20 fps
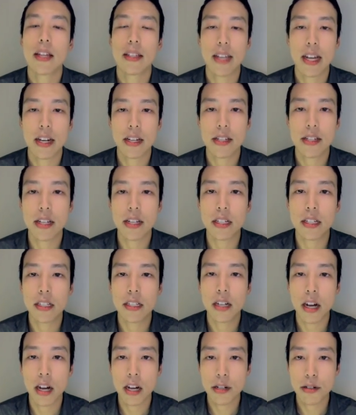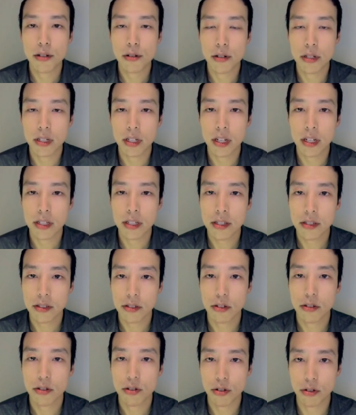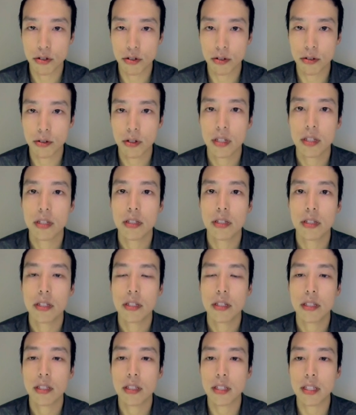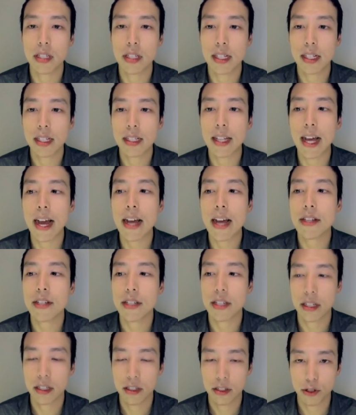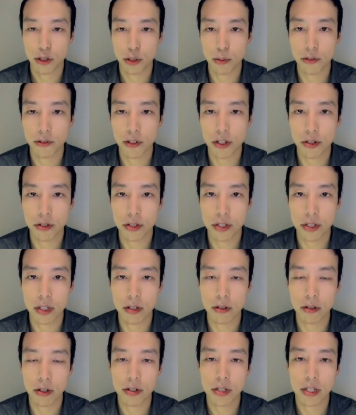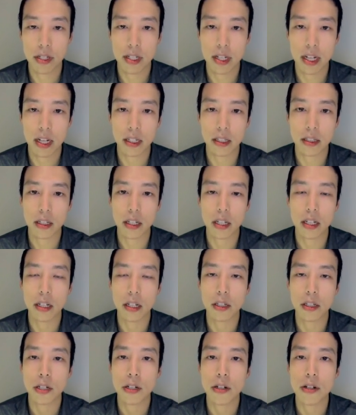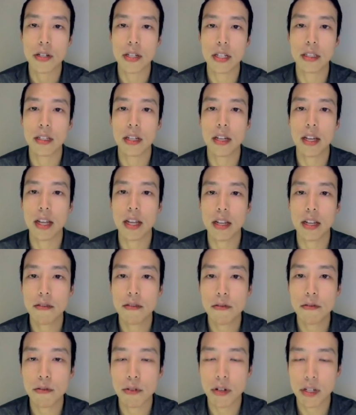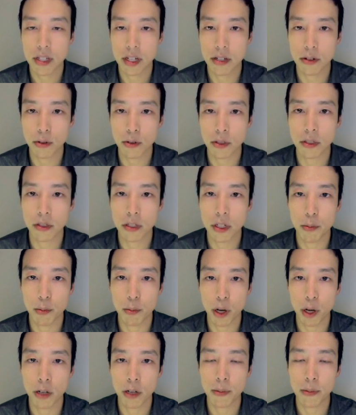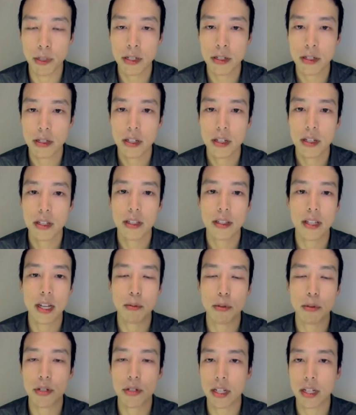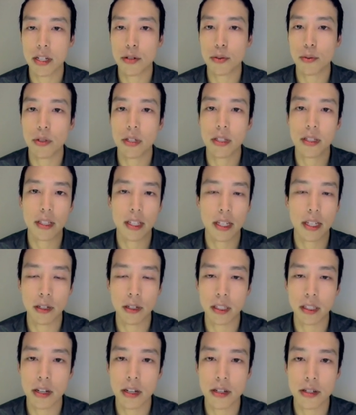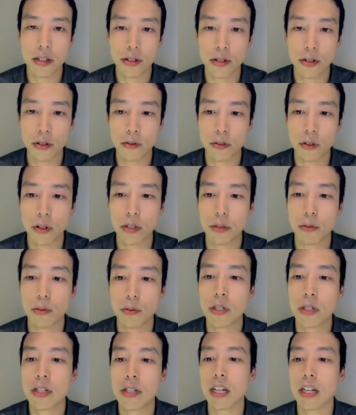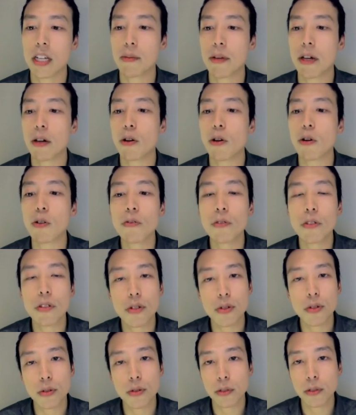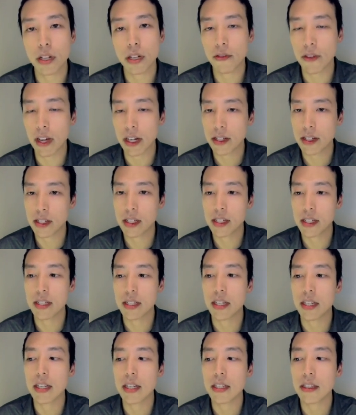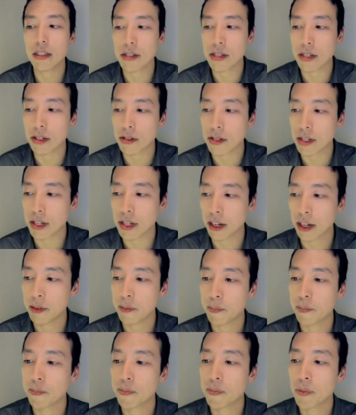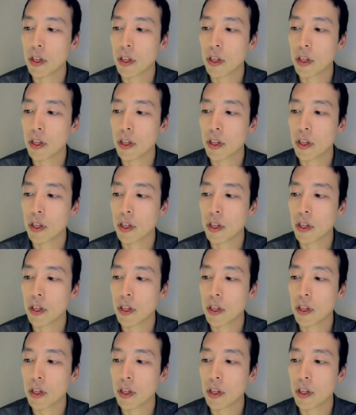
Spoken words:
and that is in contrast to the classic superficial siderosis that occurs in the infratentorial compartment that presents with hearing loss and so forth. We're talking about over the cerebral convexities and in the sulci.